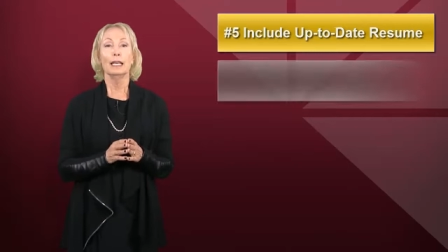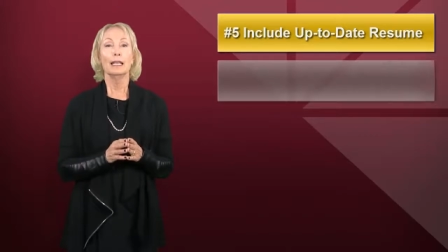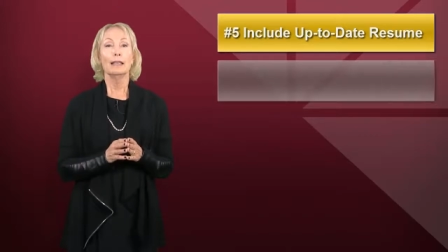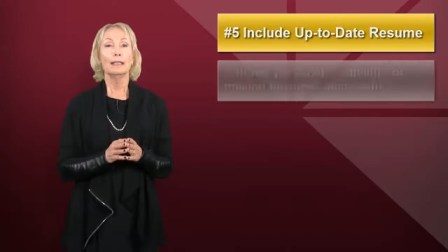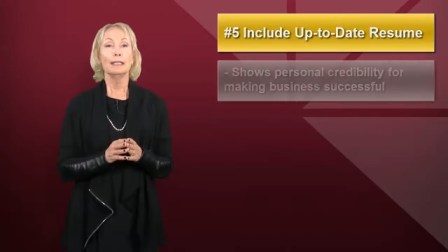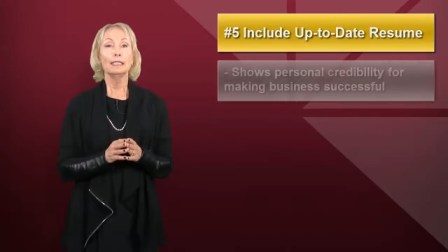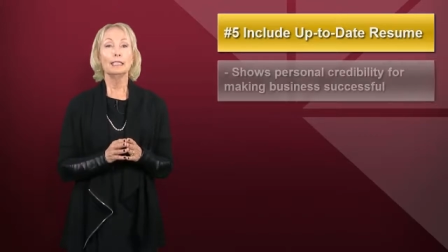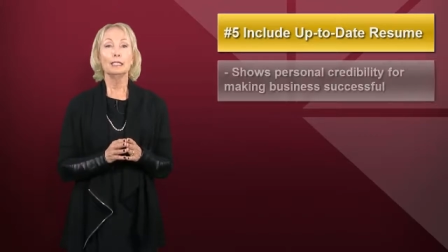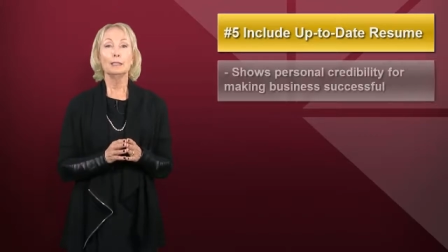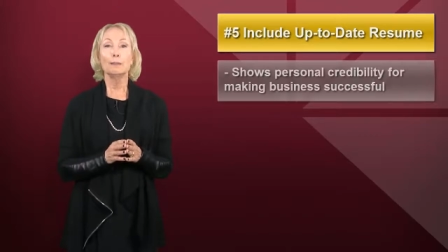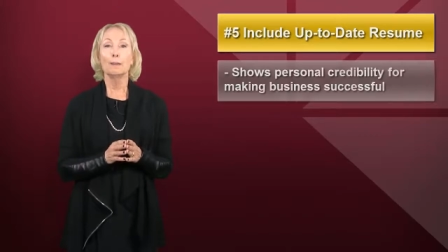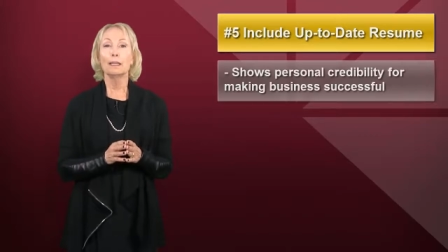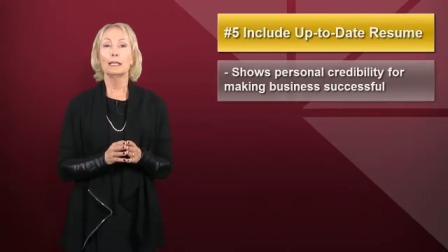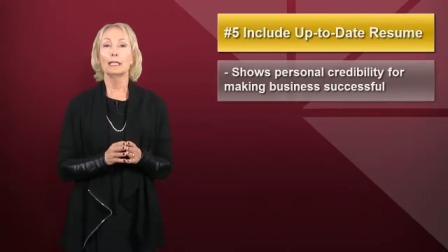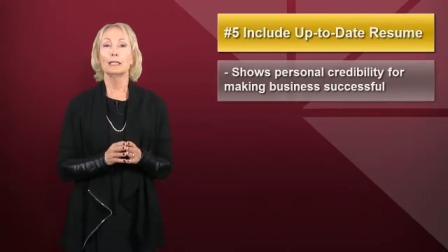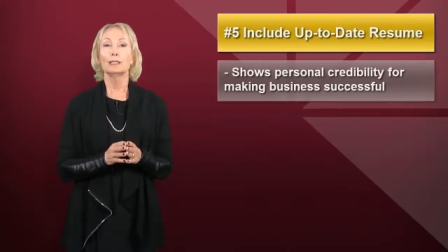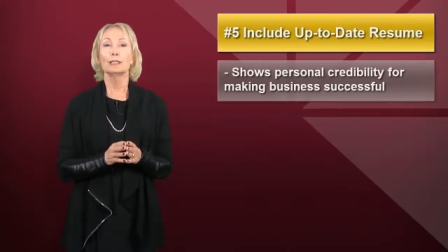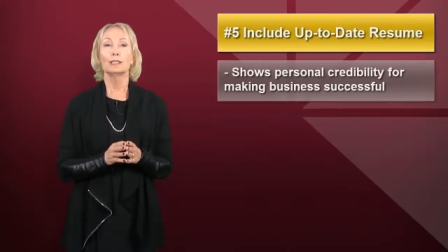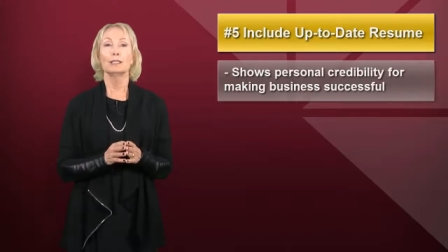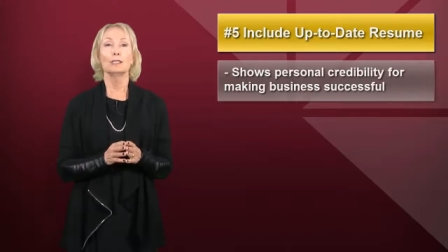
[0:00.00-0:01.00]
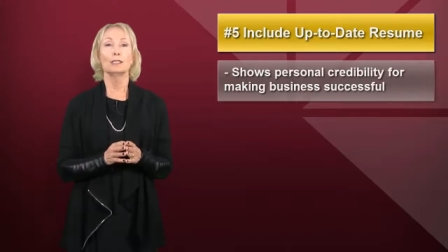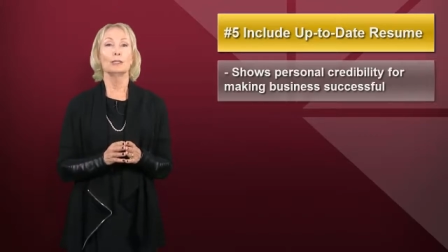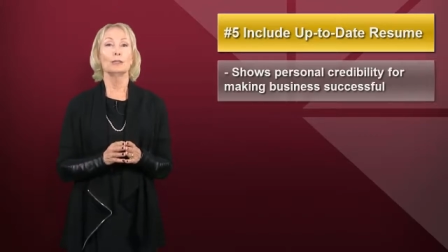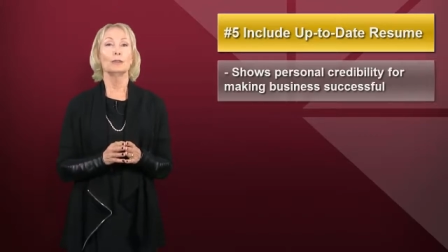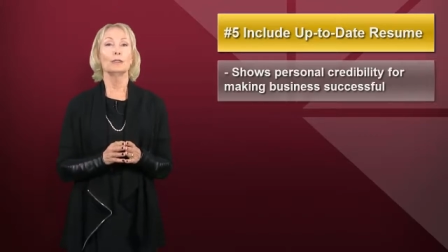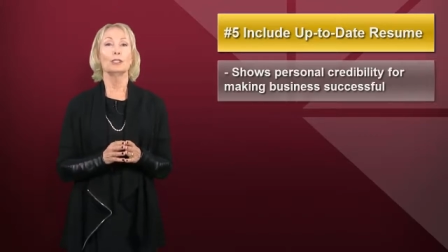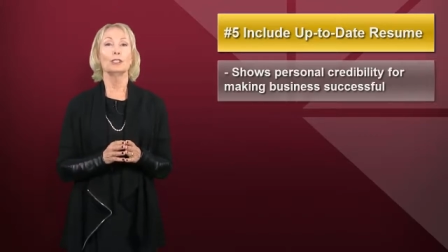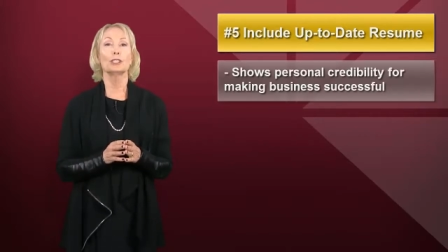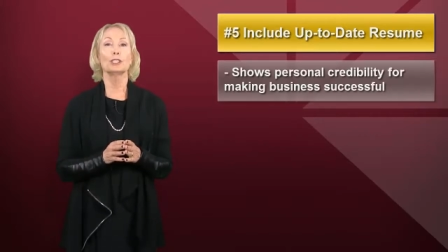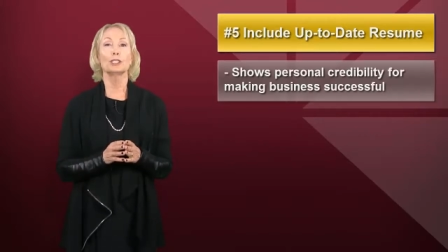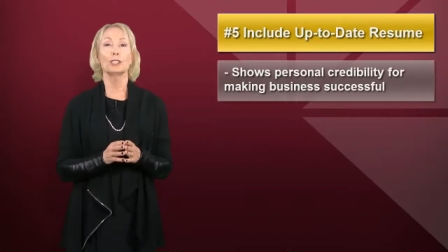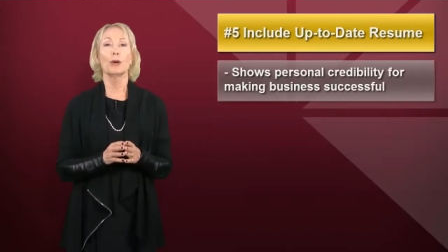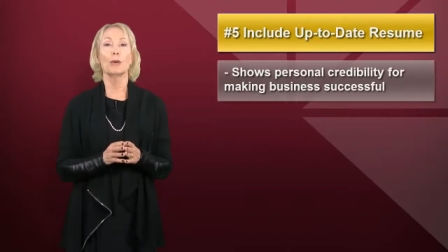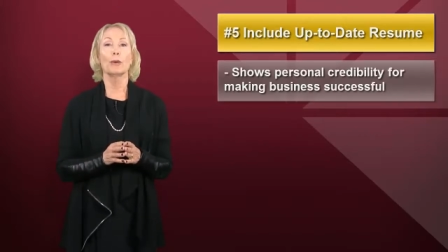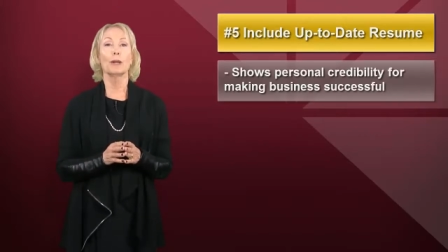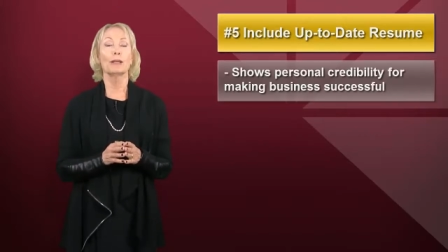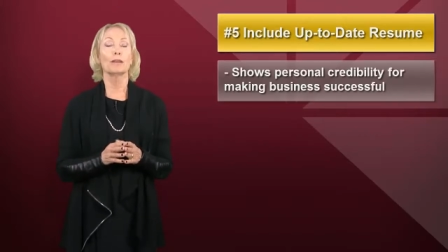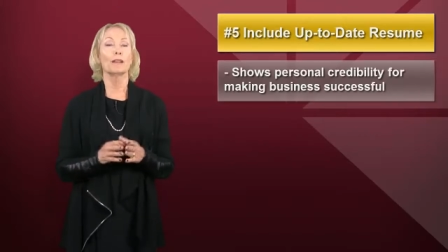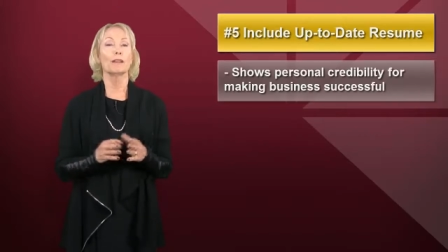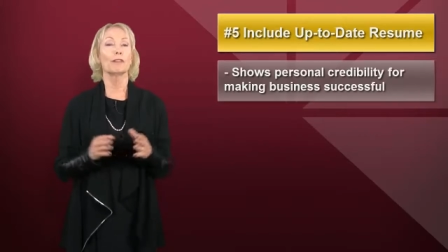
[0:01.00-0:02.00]
This is because the student is
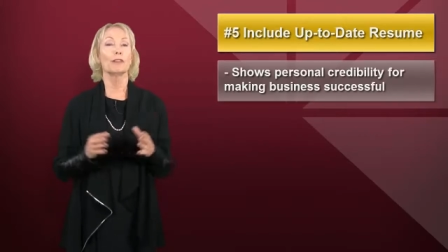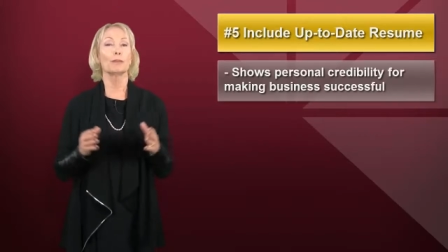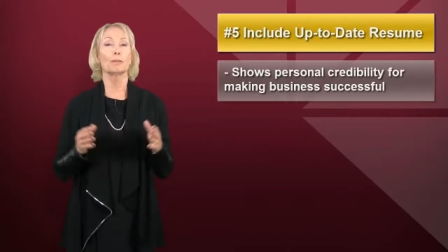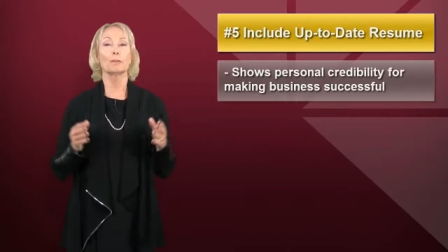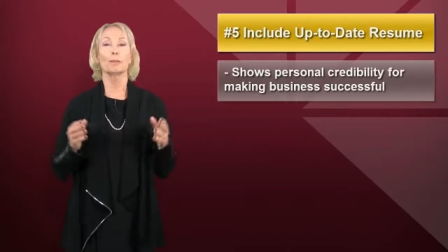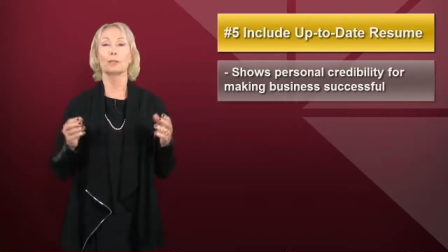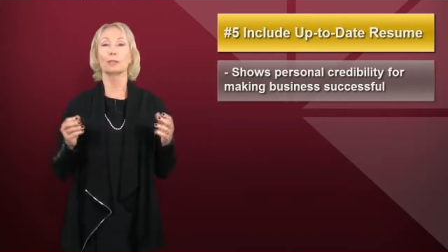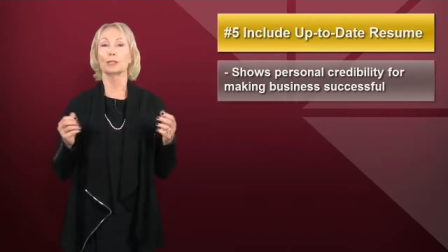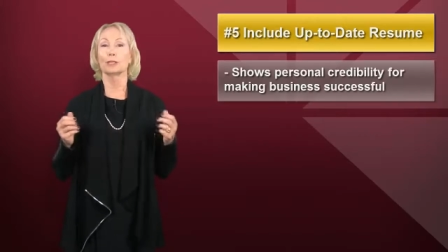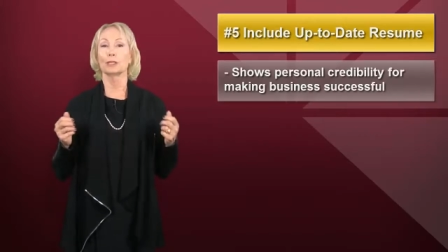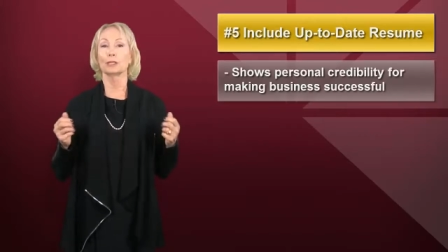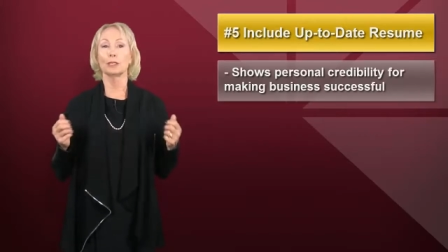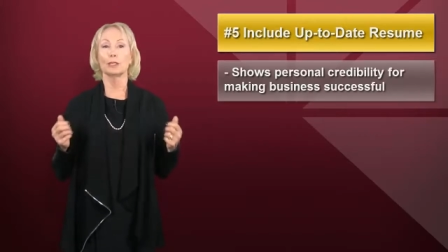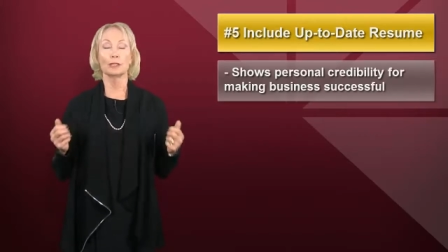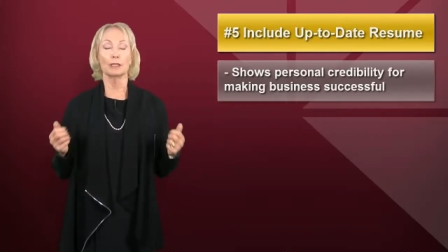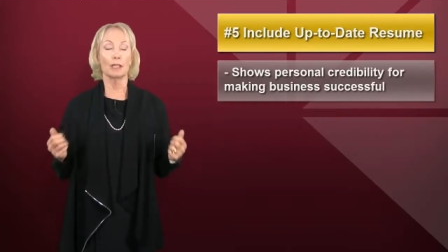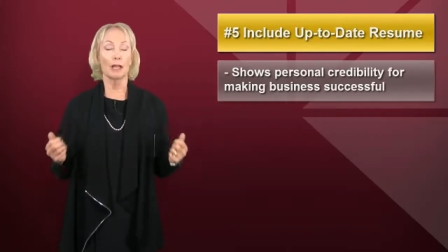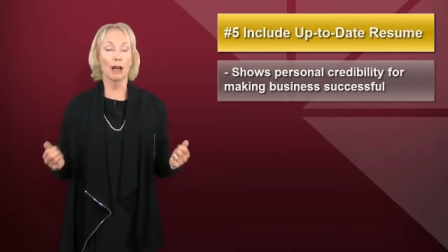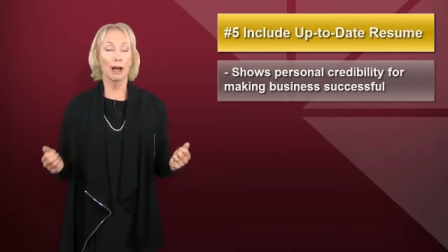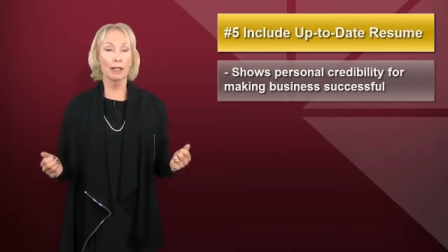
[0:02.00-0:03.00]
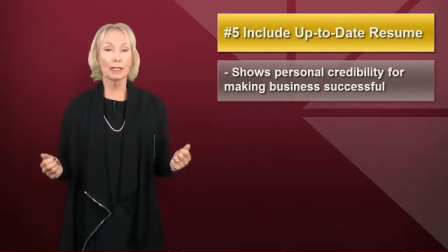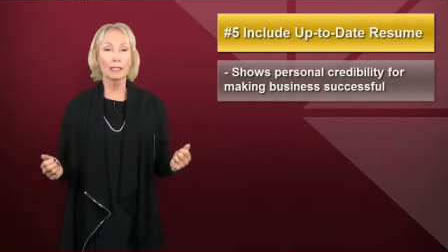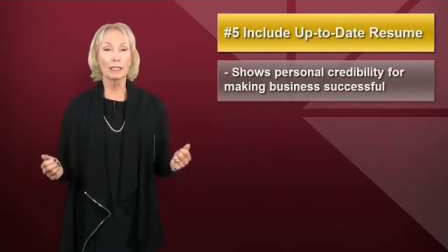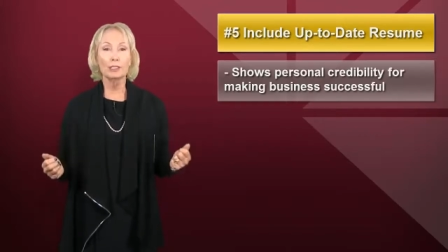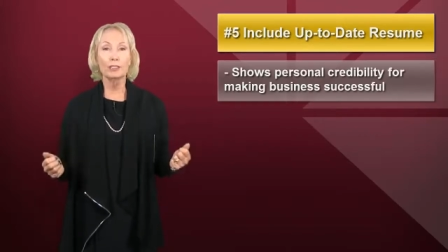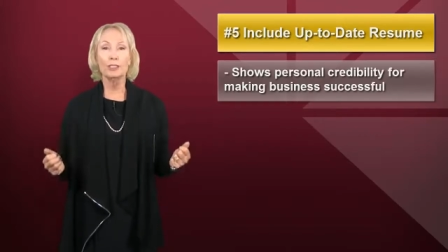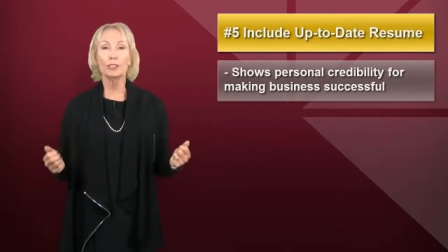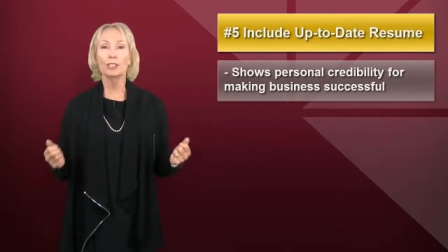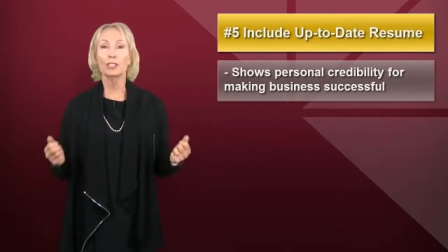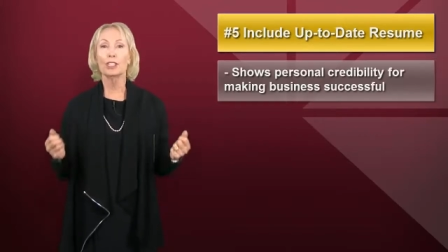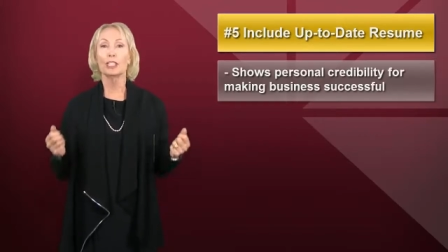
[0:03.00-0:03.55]
showing that their personal knowledge,